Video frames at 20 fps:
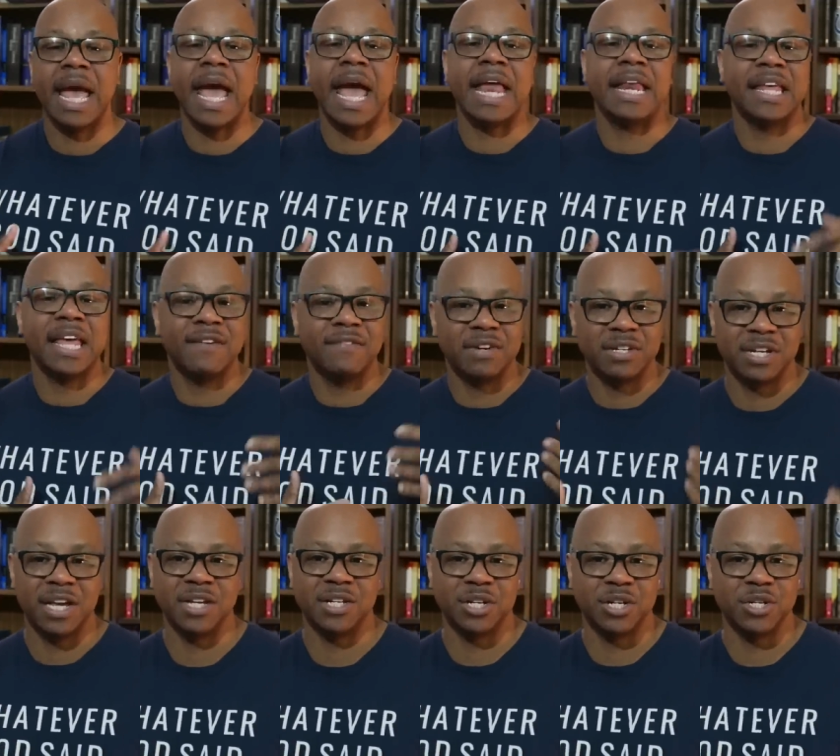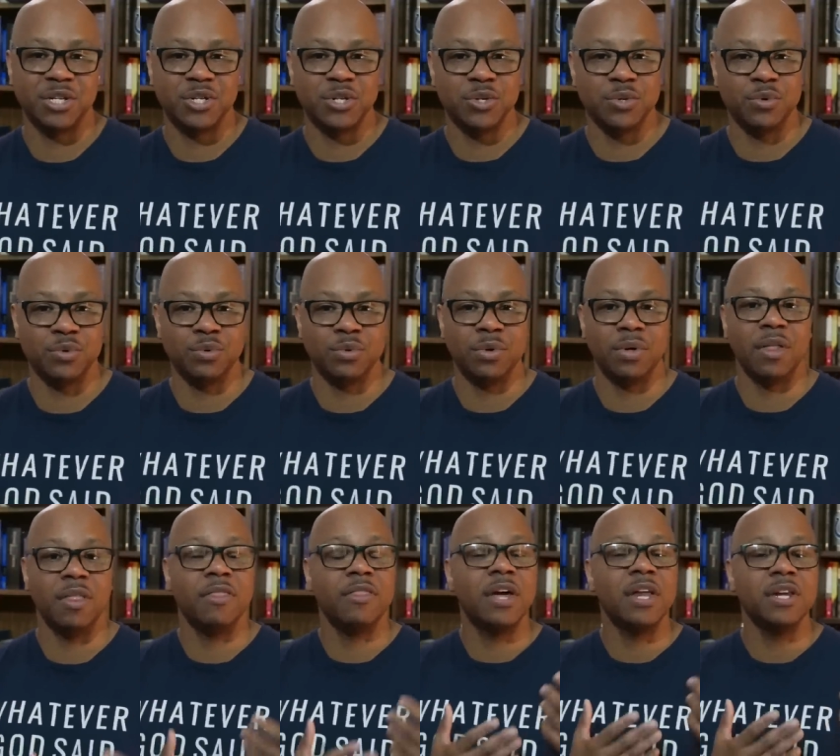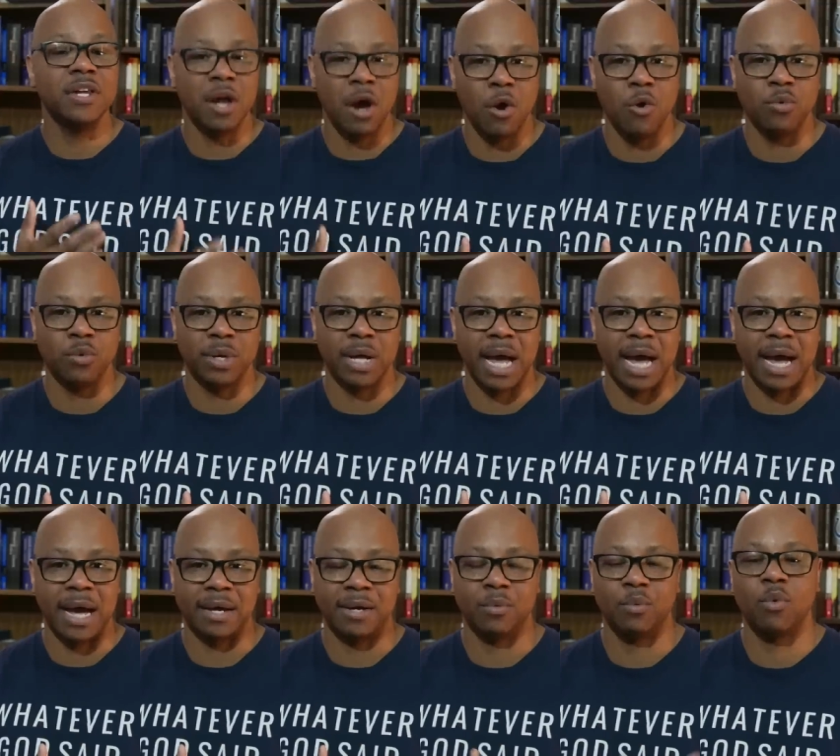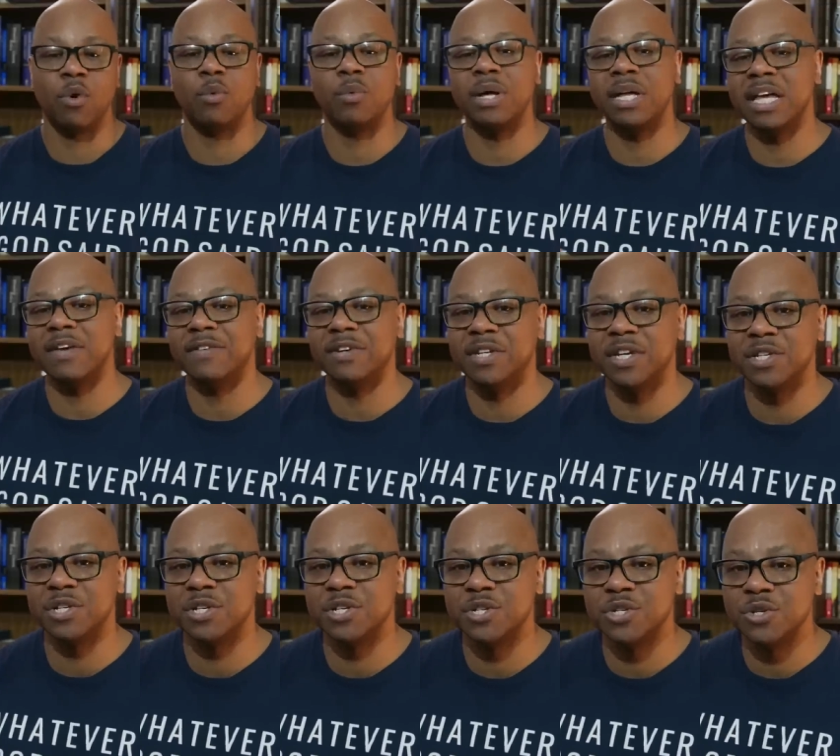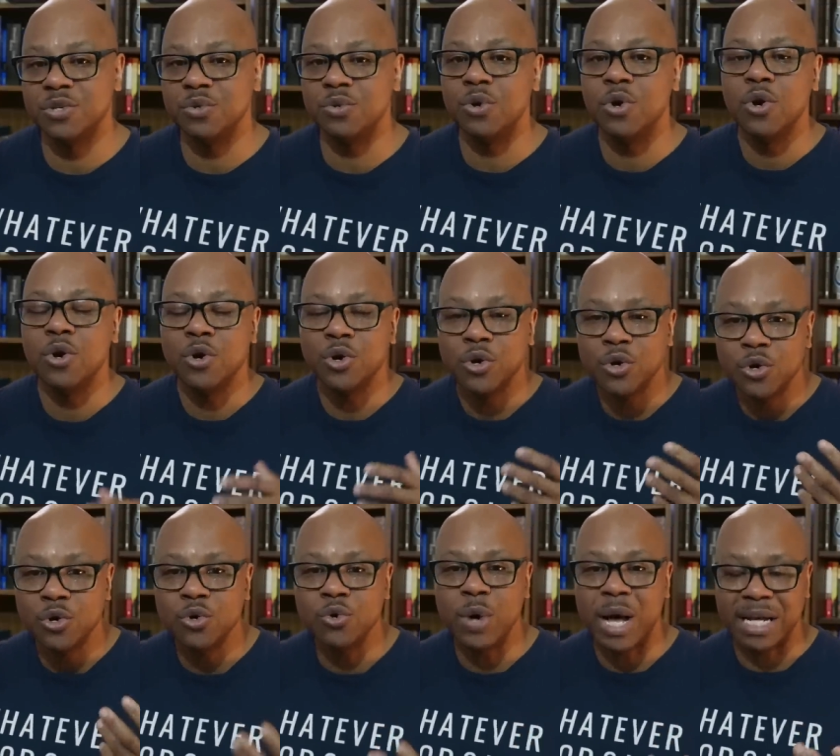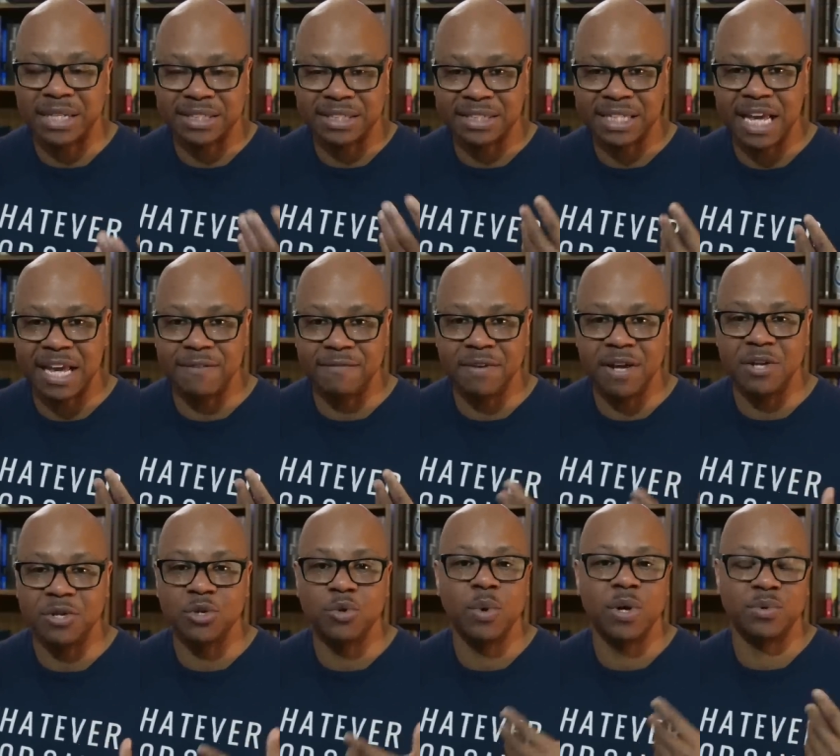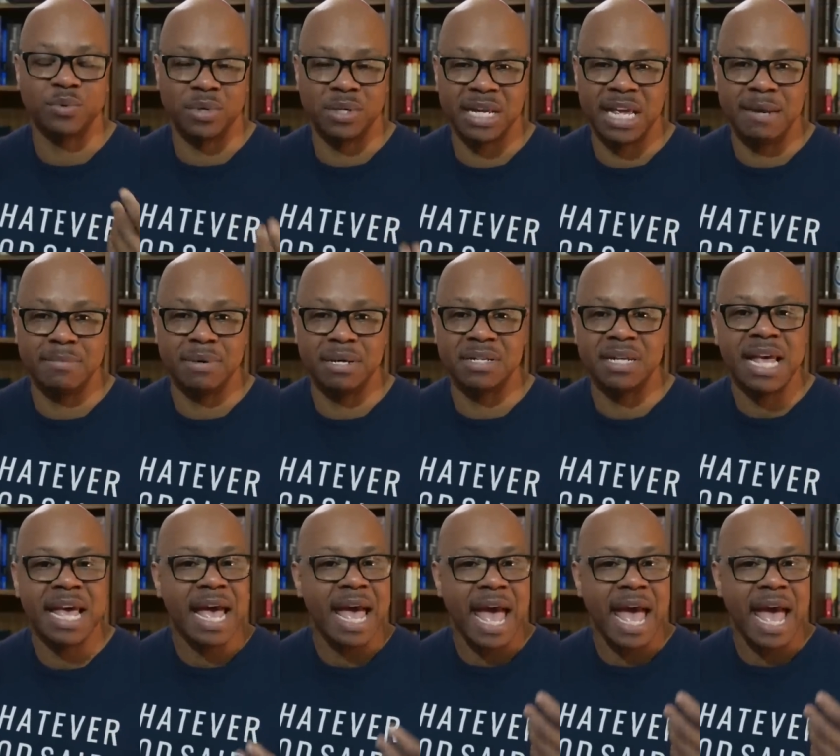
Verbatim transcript: and give attention to the known God, where we give attention to who has saved us, who has redeemed us,